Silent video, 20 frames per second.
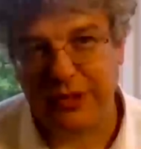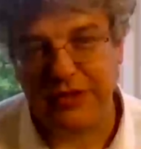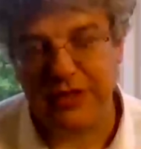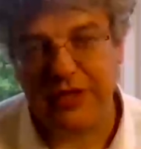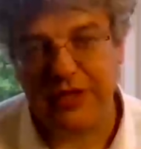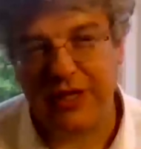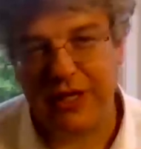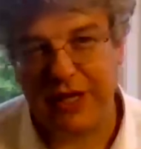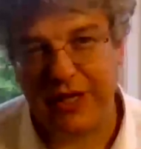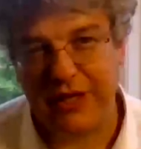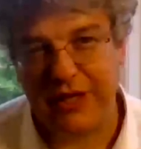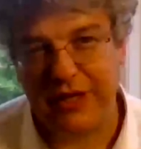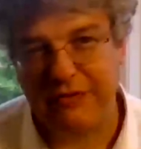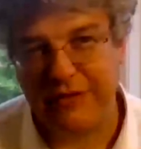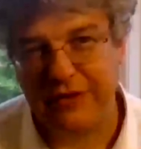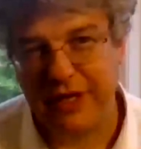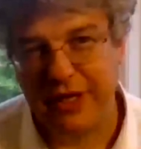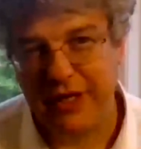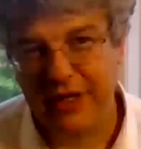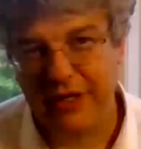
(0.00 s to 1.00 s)
The ones that
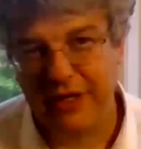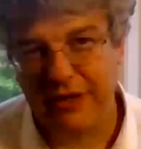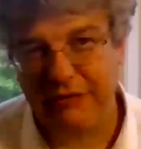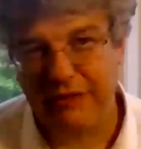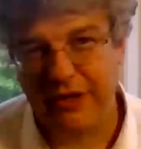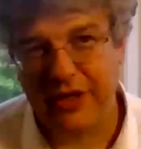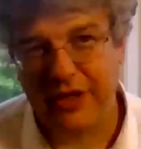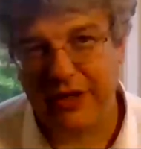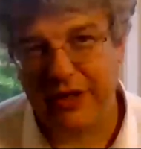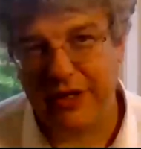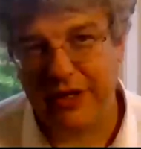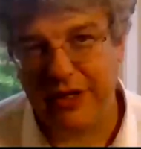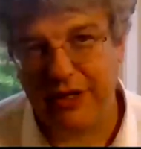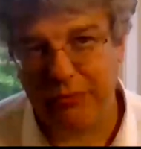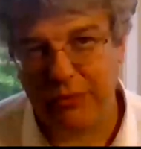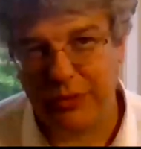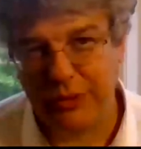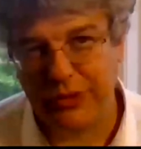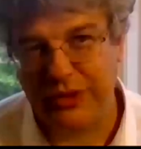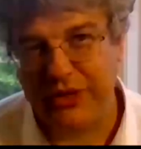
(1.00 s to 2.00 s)
have a very
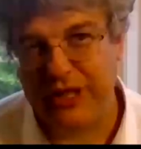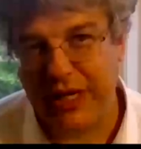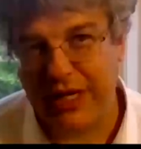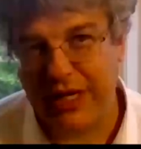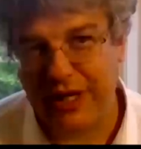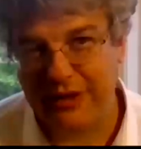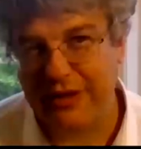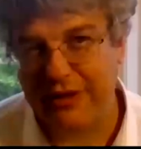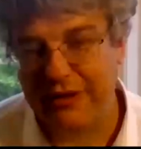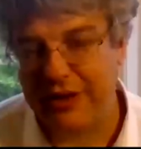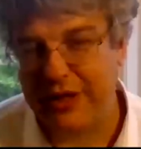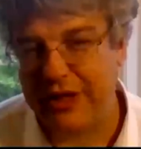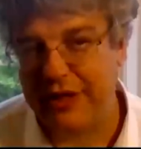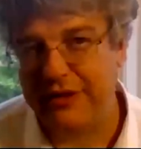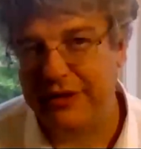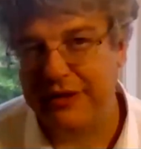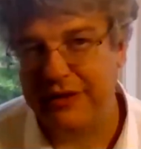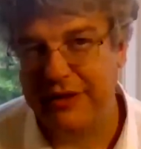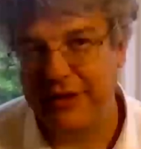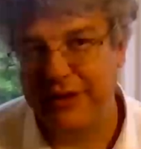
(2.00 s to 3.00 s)
high mortality
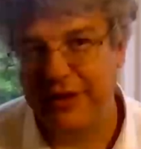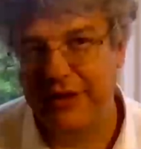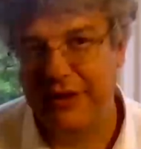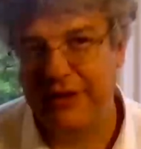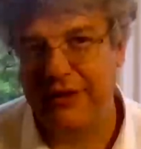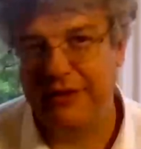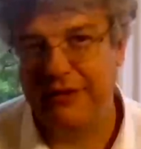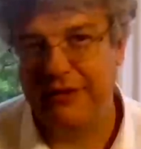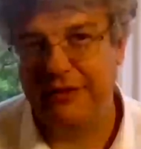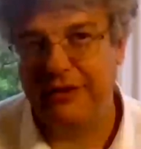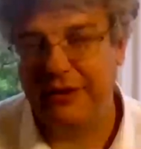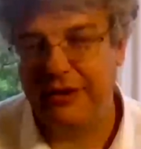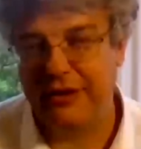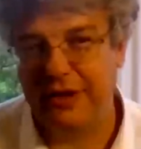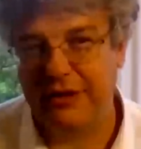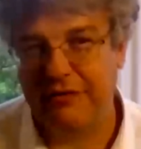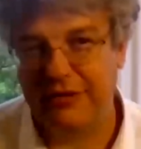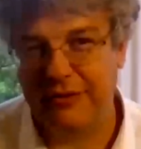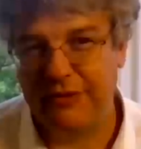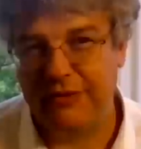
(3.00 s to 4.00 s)
rate
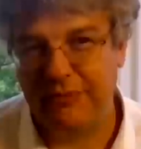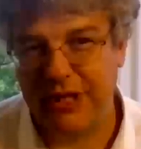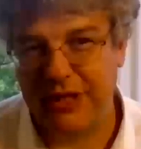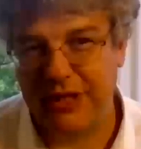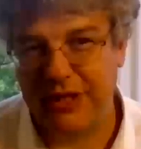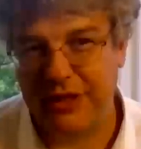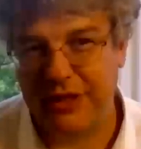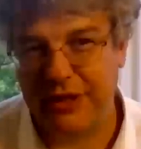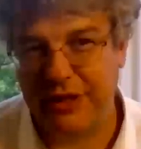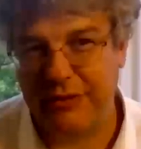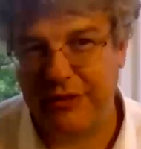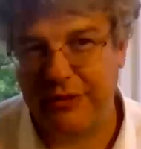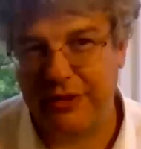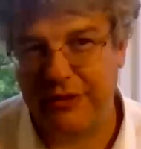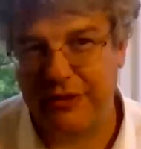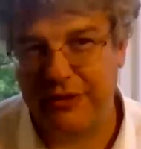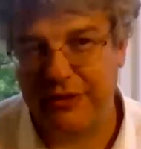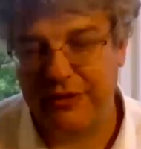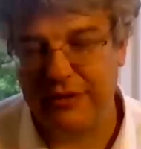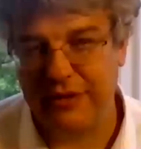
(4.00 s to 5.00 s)
tend to have a much
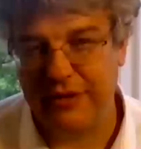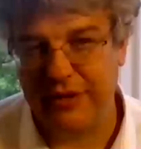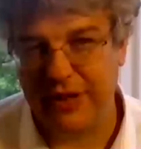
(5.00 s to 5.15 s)
lower